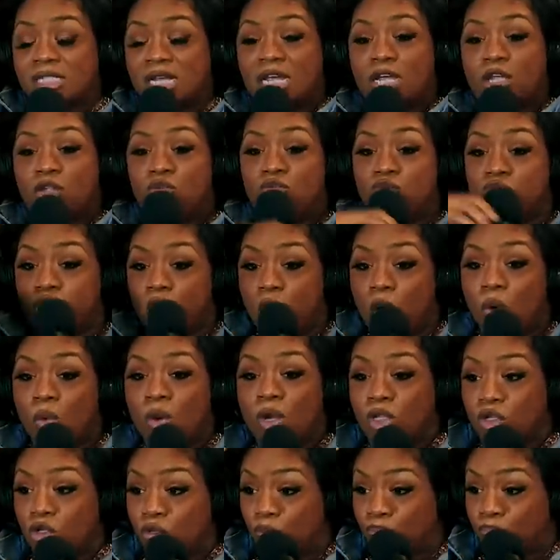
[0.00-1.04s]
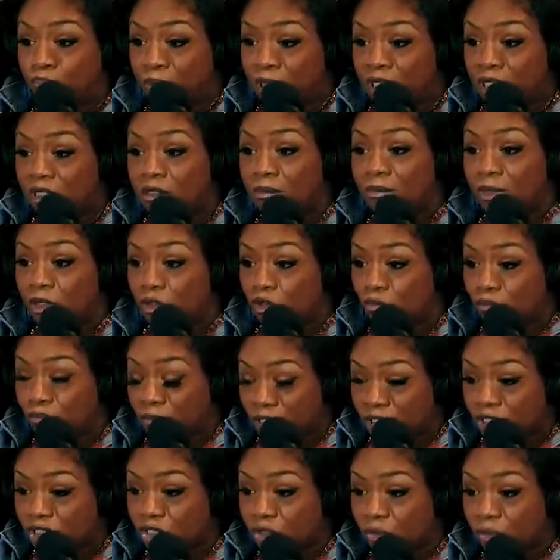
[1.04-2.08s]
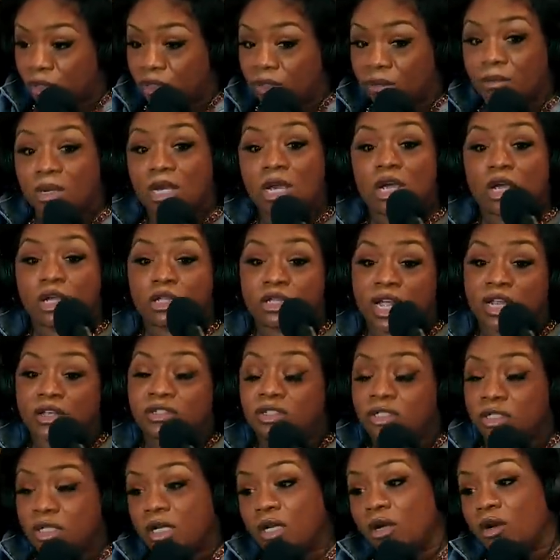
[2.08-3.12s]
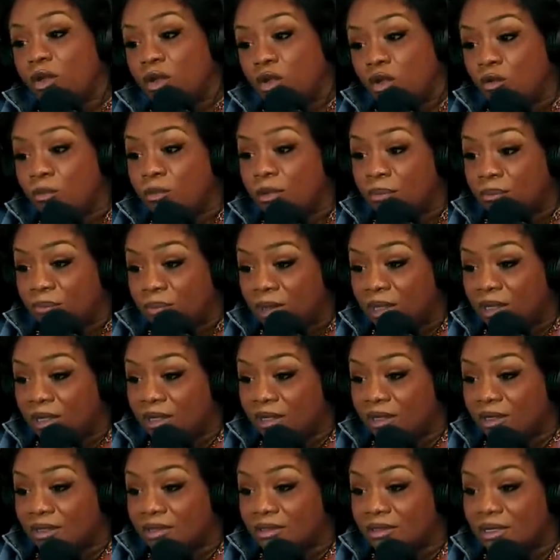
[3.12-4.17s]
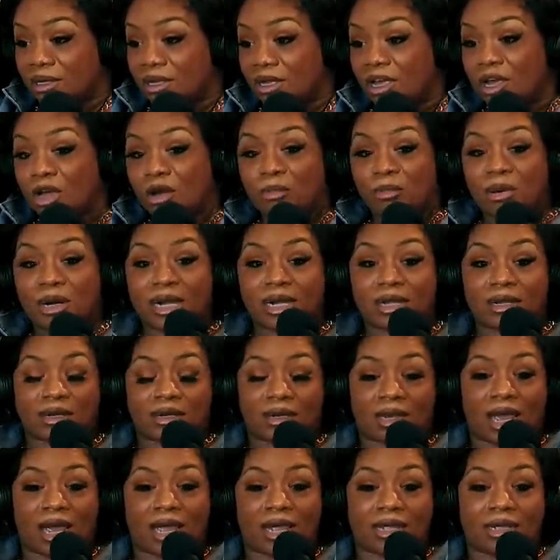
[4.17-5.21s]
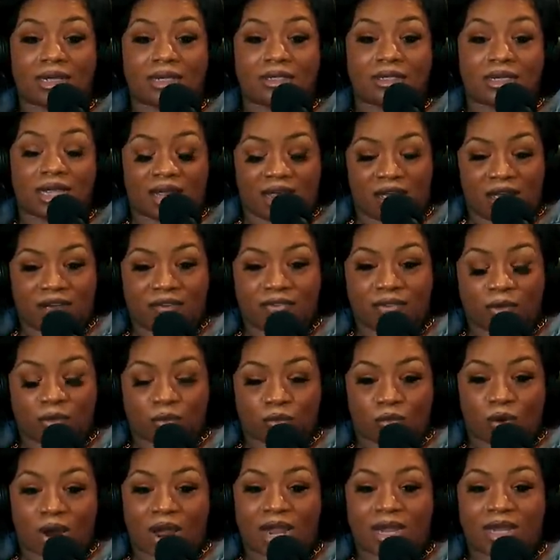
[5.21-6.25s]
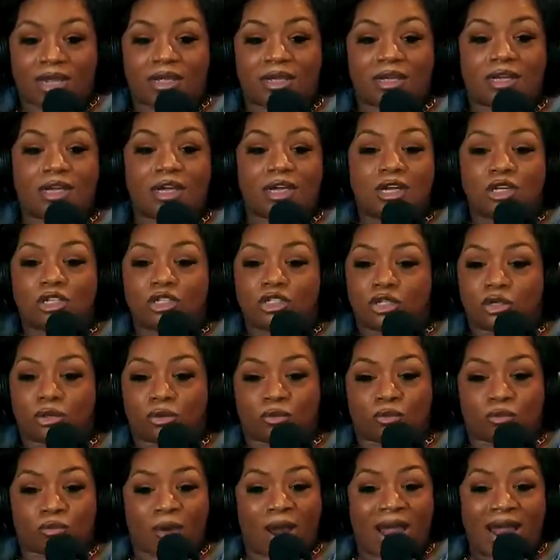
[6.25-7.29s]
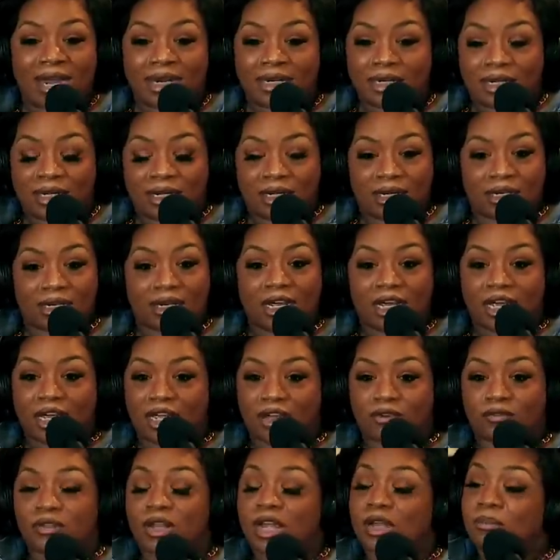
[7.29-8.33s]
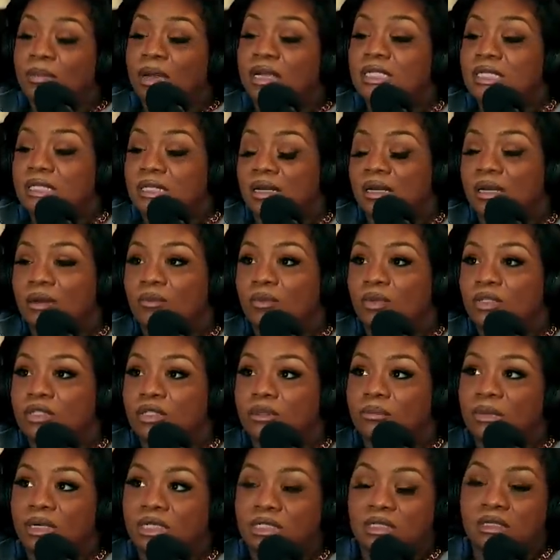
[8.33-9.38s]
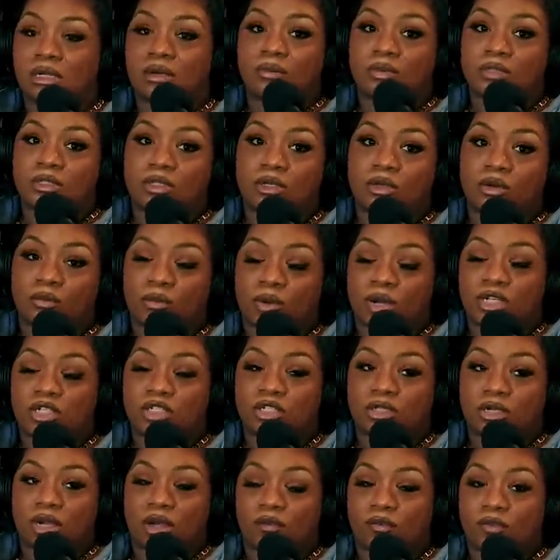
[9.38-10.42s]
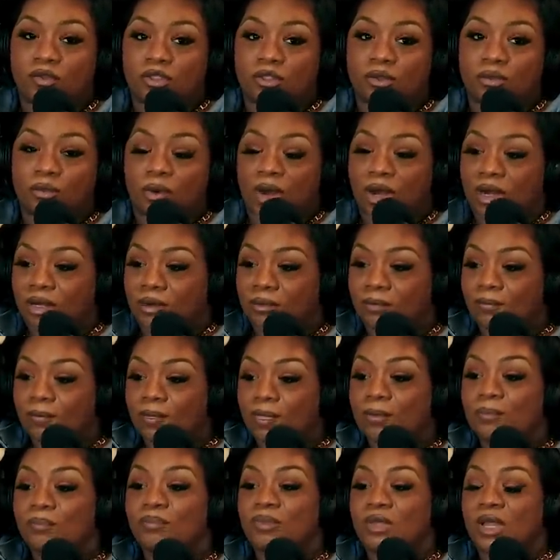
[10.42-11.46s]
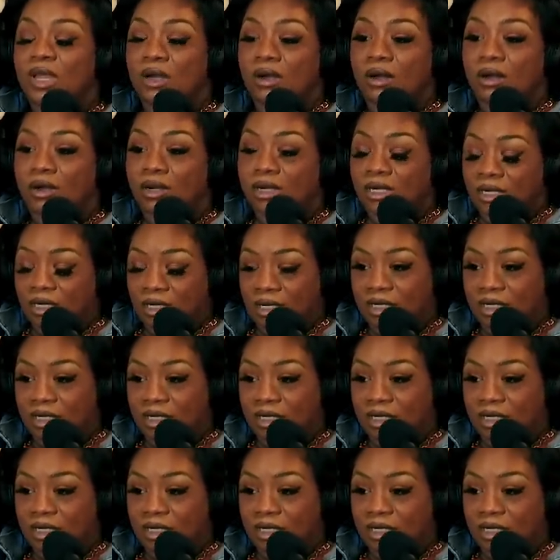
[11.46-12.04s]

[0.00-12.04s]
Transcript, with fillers: saying you go and you beat them and you mistreat them. They're still human beings. Sure. But like they have the right to write in. If like my son was a, my son was a correction officer, right? Uh, in